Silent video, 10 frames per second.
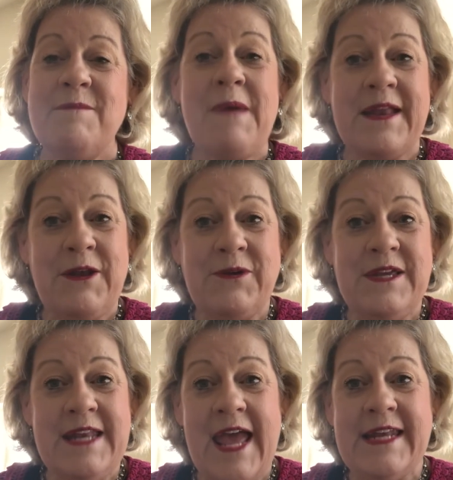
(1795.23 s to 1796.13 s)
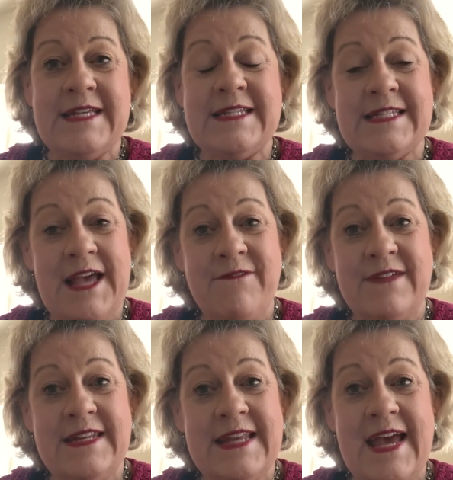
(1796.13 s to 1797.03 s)

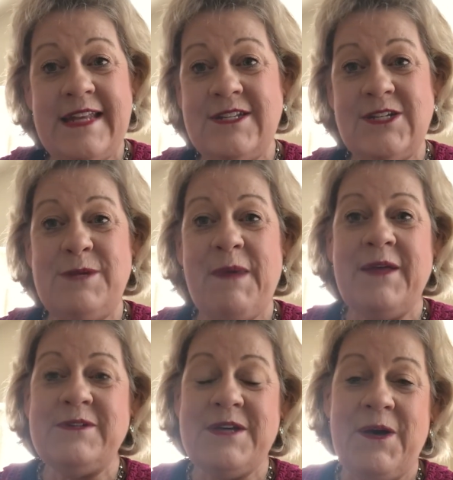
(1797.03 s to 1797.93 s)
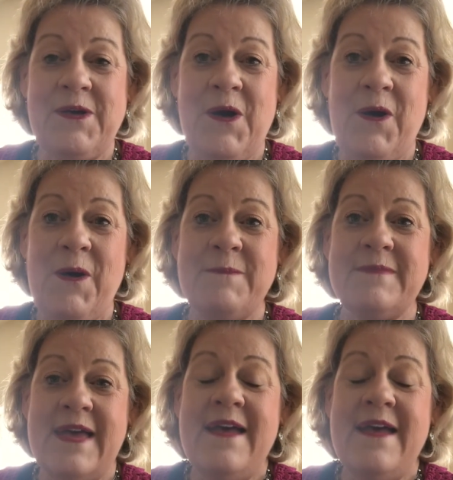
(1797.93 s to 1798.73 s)
magnolianana7@gmail.com,